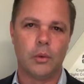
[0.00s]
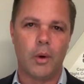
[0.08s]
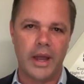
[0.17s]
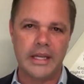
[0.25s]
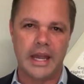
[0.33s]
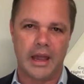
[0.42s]
the
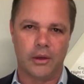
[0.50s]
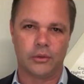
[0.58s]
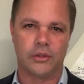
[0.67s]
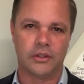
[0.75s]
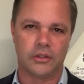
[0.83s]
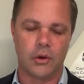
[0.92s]
White
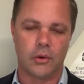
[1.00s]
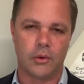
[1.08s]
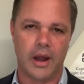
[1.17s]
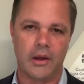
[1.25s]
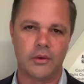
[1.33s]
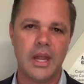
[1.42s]
House this go
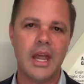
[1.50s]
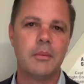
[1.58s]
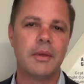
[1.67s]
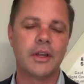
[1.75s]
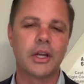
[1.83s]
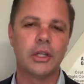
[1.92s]
around,
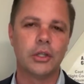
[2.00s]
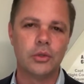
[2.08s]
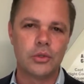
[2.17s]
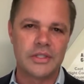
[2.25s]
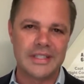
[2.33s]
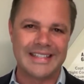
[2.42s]
but they're going to
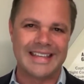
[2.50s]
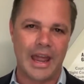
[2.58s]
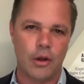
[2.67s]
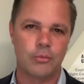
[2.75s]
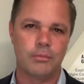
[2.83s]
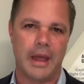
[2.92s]
lose
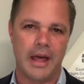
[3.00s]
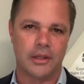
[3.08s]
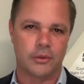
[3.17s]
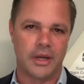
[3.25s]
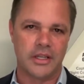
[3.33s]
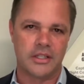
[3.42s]

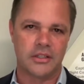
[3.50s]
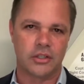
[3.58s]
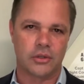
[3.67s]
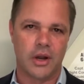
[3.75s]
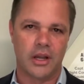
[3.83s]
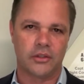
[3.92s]
down-ballot
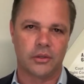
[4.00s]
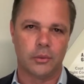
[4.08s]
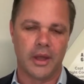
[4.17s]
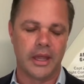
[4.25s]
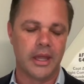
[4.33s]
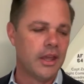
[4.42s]
races across
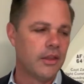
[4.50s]
the way.